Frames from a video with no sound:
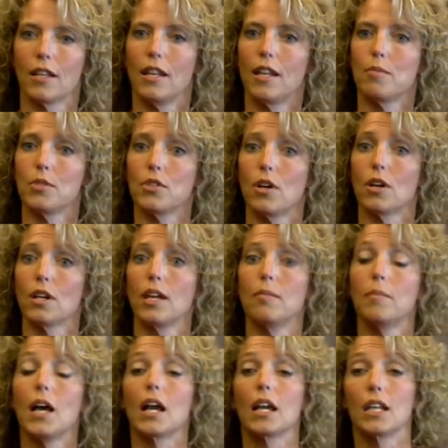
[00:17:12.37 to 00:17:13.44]
the neighbors all came
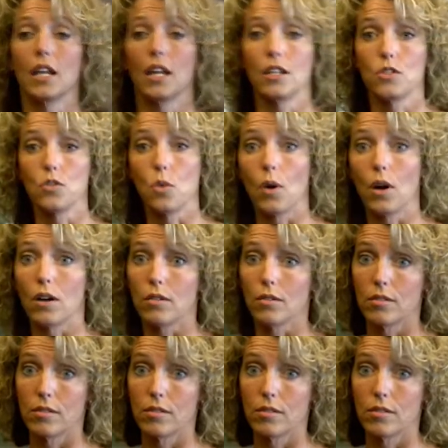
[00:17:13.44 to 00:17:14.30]
knocking on his door.